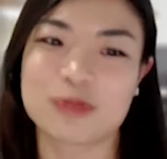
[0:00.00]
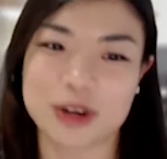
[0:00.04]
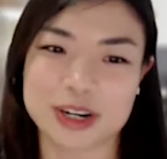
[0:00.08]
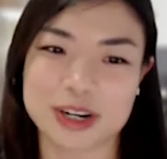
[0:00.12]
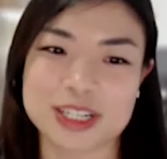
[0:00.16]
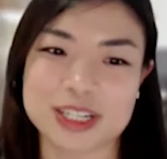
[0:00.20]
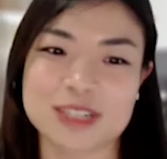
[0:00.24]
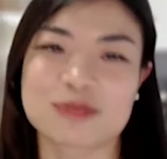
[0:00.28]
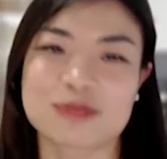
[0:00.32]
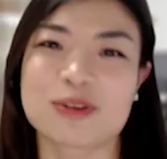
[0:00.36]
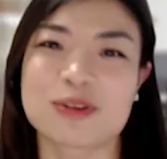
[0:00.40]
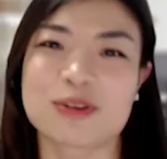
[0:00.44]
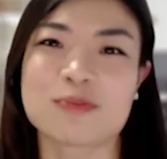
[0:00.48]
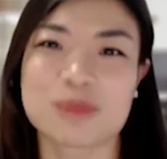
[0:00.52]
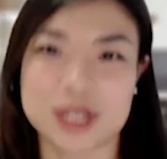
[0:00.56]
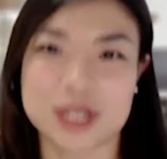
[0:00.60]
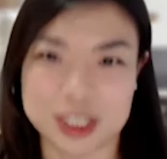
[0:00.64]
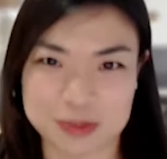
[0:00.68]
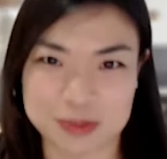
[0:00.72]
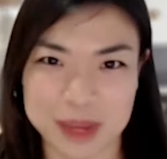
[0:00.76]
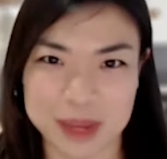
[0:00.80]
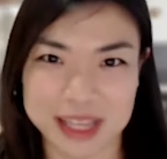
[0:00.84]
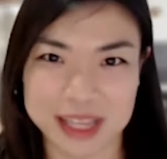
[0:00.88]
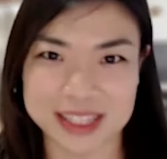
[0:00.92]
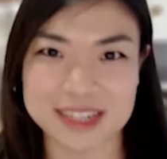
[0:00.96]
very different
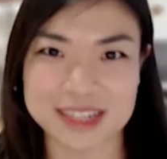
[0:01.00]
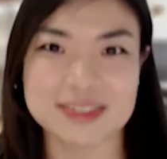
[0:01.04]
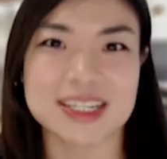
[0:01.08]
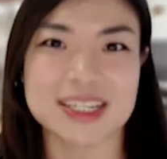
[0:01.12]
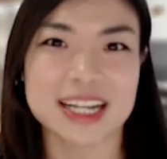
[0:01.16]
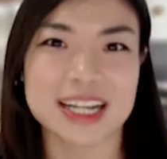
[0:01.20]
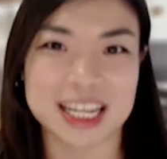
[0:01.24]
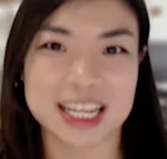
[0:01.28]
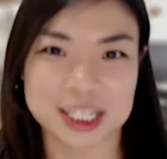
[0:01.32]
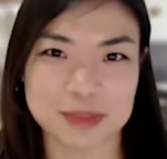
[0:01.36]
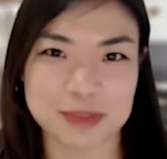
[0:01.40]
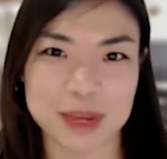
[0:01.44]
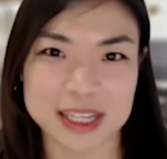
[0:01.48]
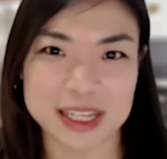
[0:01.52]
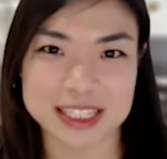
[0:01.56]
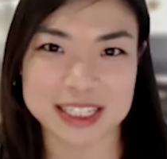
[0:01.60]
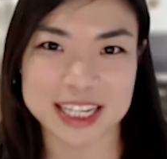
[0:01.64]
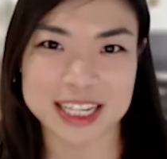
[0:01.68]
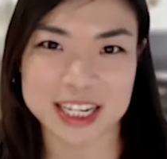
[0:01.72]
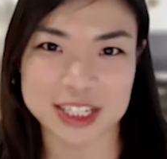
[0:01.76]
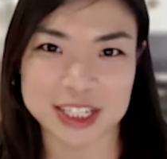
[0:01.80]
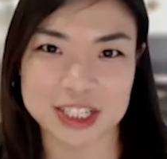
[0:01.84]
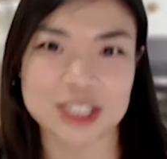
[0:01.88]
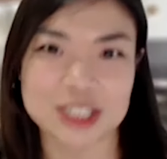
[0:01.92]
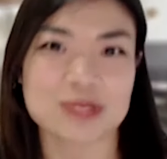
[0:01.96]
perspectives and
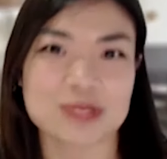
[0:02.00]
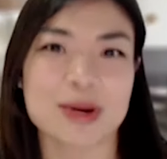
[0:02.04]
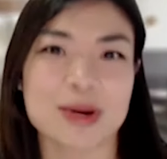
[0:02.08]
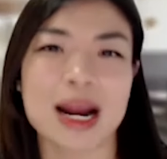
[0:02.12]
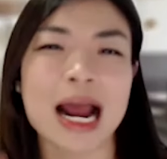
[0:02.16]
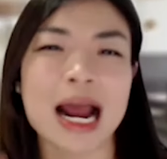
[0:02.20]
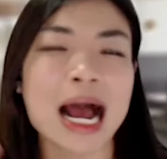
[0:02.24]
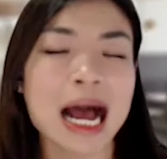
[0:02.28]
expectations, right?